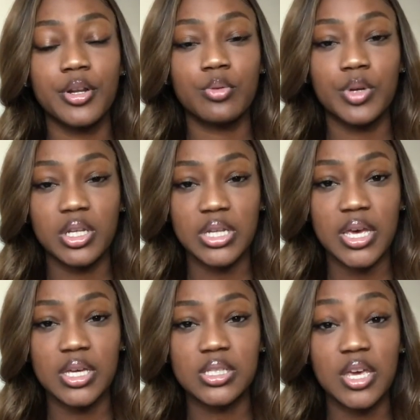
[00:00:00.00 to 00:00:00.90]
during the
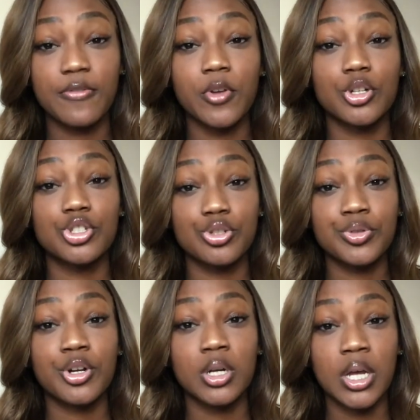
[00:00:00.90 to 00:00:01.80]
weekdays if you're junior